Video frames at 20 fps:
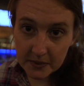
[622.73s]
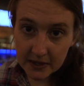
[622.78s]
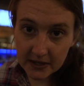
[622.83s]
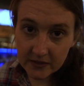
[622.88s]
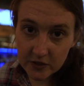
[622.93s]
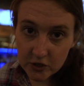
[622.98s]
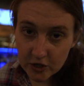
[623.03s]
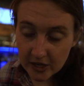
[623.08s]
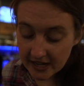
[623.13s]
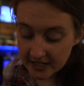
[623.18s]

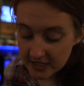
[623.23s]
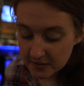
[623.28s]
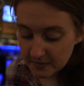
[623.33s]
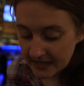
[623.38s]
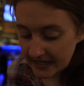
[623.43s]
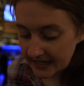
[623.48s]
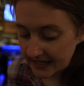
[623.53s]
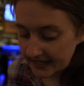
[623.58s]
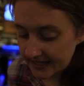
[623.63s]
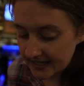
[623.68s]
of drinks
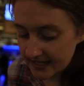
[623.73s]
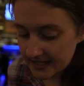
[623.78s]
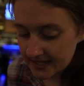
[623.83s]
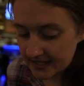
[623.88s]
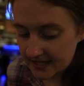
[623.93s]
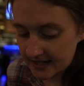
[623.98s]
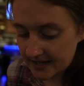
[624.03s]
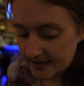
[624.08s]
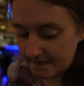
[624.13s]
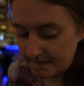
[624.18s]
because
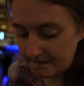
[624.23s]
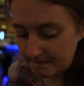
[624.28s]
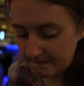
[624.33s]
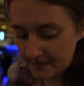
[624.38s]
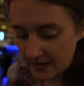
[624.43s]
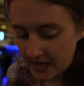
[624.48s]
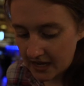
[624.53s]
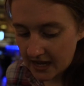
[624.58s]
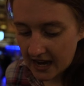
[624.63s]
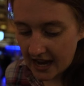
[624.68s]

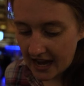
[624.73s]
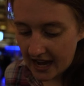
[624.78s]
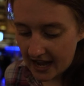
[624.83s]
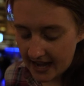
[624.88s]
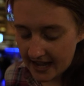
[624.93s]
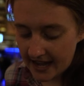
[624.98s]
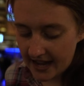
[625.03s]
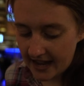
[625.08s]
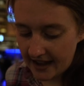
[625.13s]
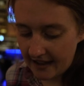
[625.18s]

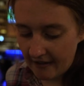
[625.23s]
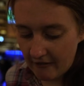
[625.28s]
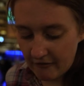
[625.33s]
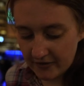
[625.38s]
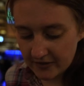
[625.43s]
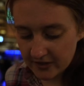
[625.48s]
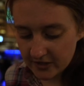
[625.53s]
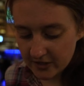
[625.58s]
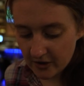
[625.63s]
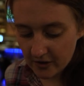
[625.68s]
I
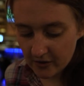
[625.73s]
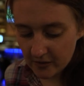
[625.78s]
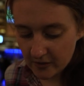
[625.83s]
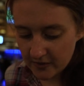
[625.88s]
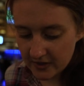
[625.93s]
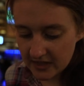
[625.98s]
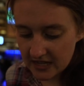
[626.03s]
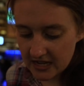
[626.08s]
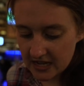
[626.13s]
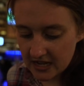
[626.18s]
have,
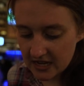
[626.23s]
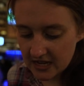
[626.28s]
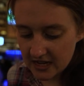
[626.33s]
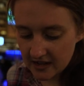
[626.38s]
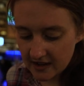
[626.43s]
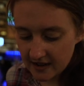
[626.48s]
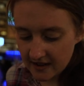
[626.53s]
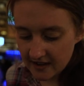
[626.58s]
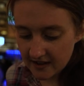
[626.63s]
so the